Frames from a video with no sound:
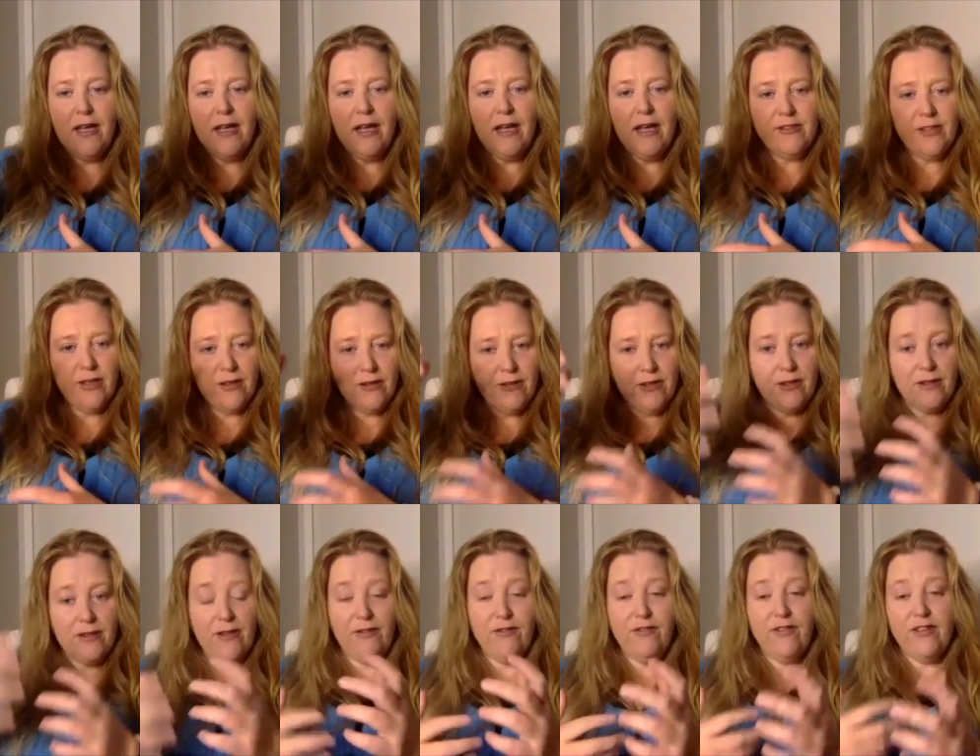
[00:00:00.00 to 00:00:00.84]
so that the
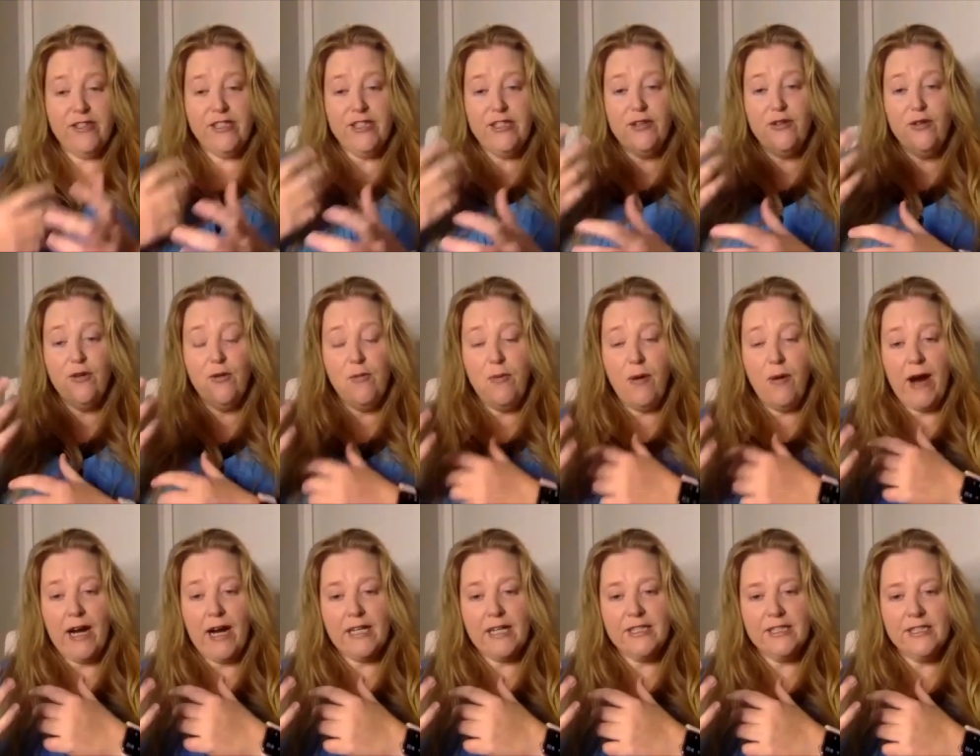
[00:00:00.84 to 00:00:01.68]
physical
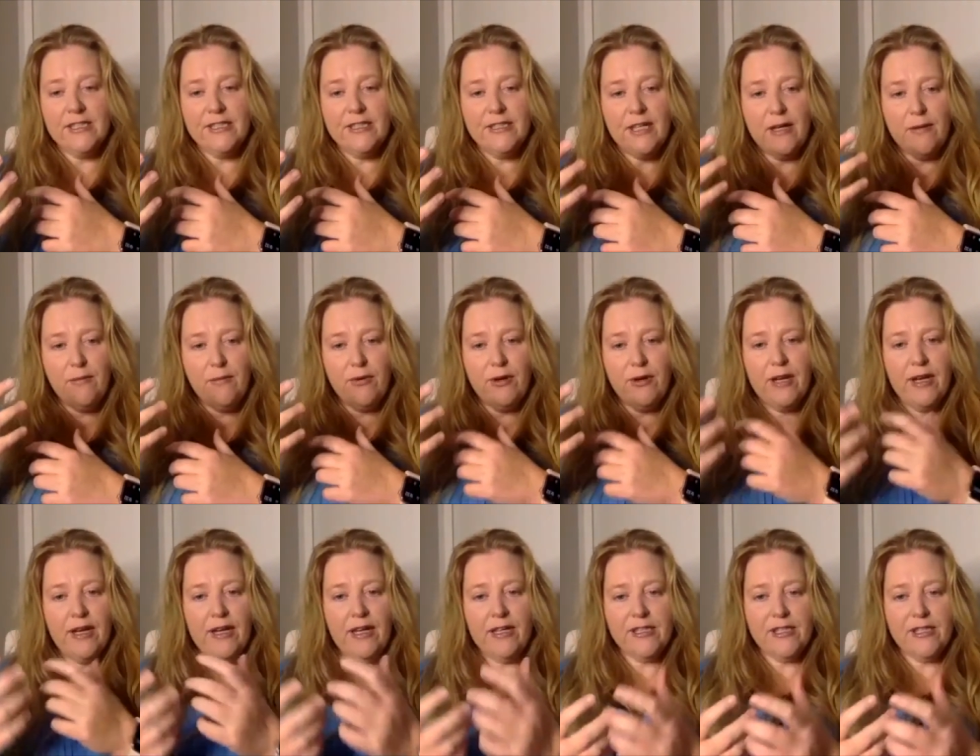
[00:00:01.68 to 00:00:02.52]
practice and bringing
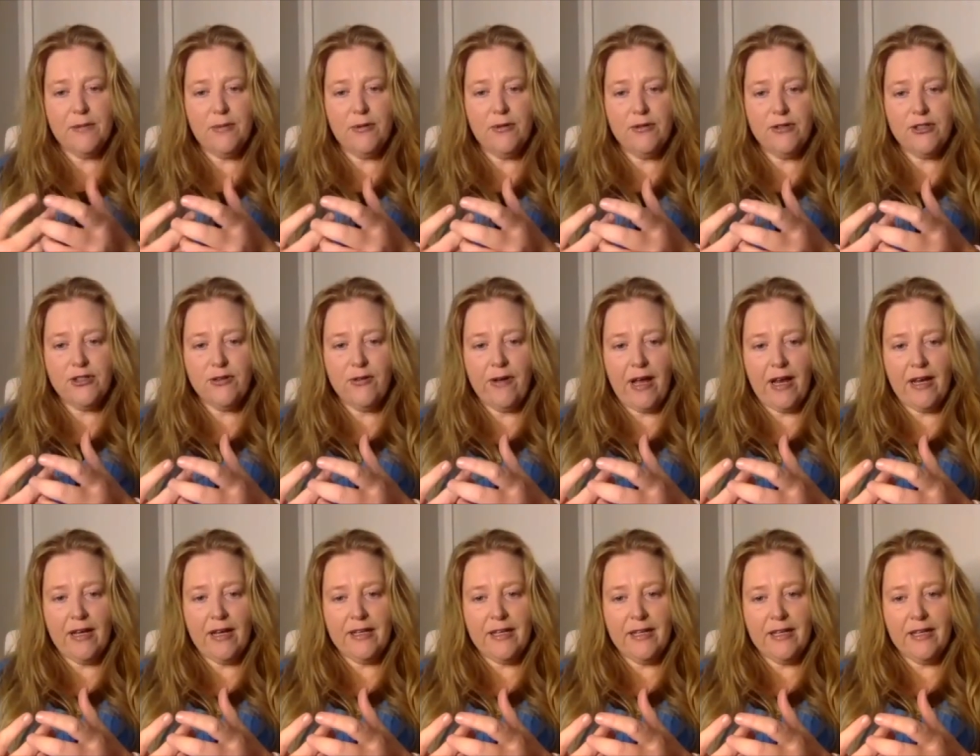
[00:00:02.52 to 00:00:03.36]
that
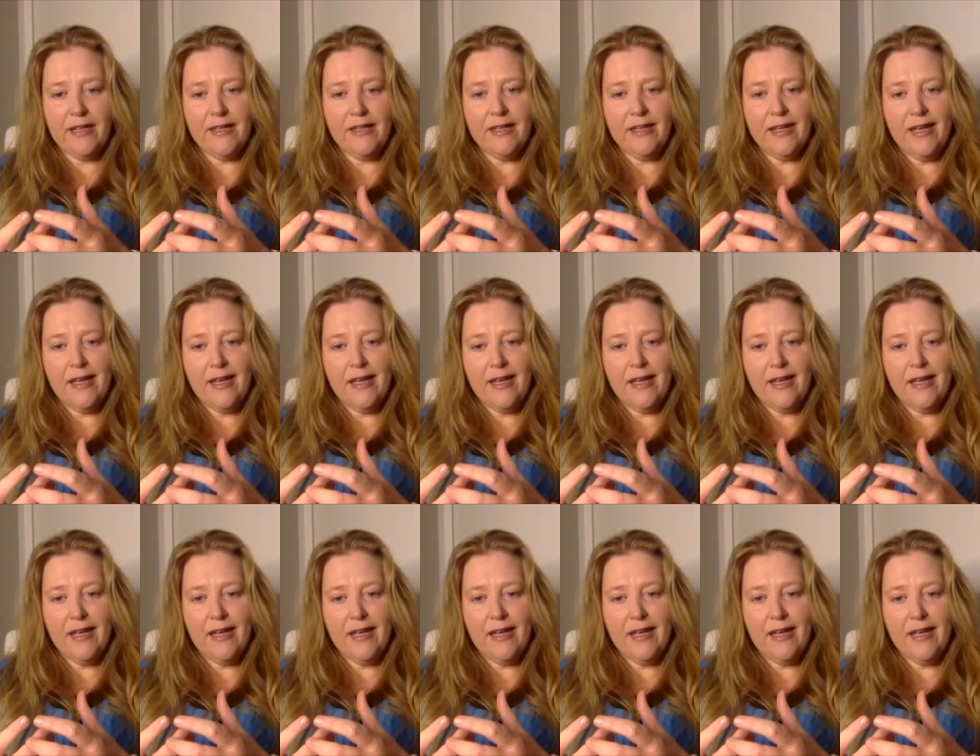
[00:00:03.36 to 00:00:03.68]
spirituality in.